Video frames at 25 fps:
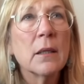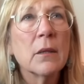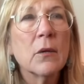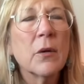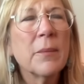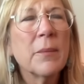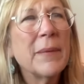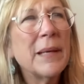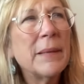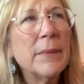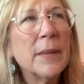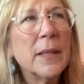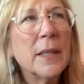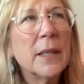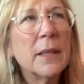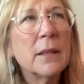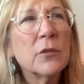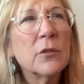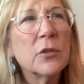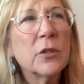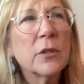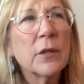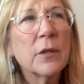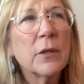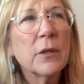Or maybe he
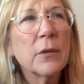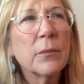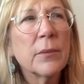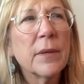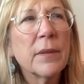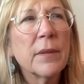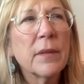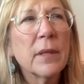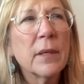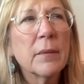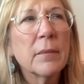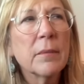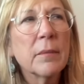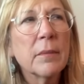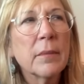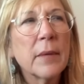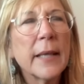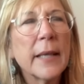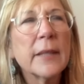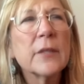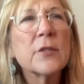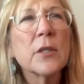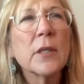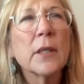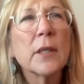took her with him.
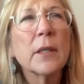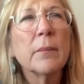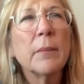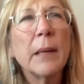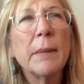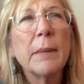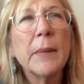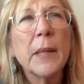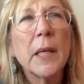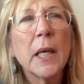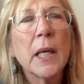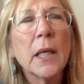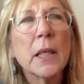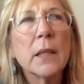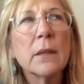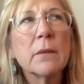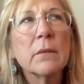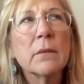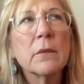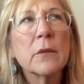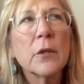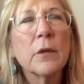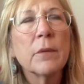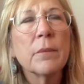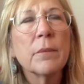Actually, maybe not
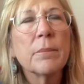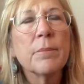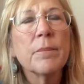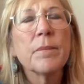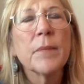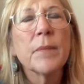her.